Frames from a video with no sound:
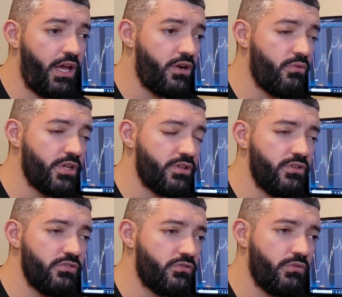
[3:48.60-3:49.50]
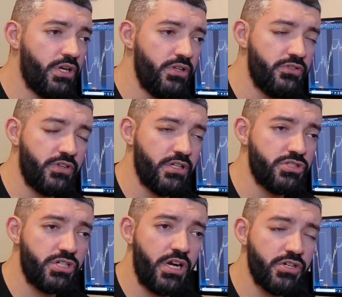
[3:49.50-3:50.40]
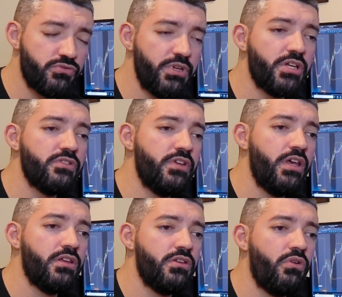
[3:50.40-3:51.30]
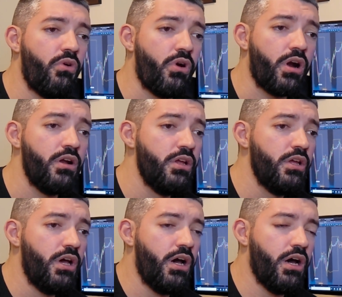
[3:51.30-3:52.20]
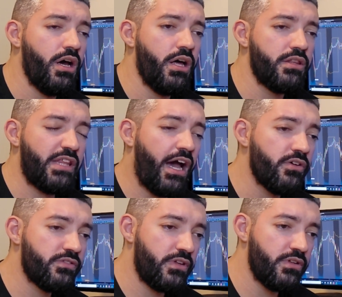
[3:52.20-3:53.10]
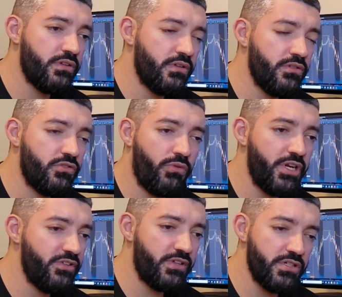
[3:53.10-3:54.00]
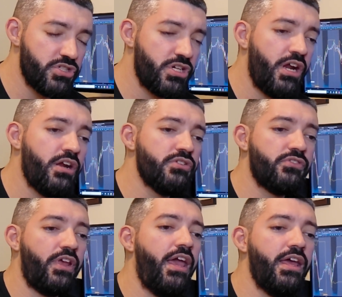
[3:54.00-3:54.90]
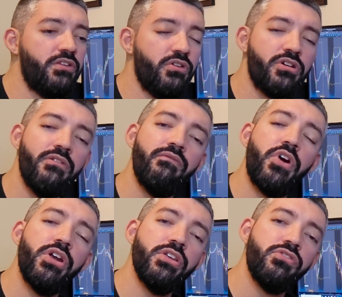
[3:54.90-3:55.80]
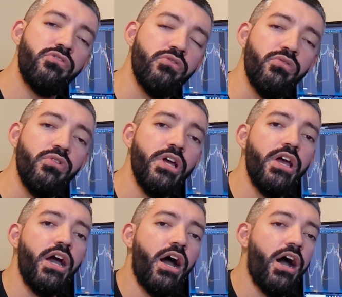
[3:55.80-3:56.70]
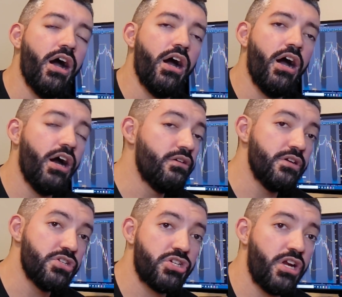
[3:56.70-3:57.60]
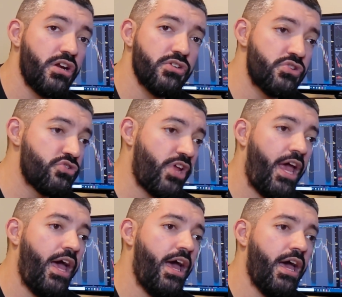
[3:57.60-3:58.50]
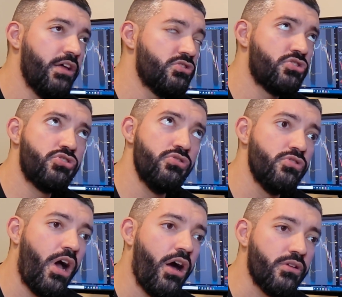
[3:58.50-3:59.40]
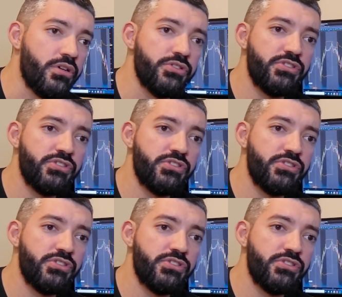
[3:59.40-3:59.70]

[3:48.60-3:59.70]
don't want these 20-cent shares. We could take your 1,000 20-cent shares, and they'll convert it to 100 shares at $2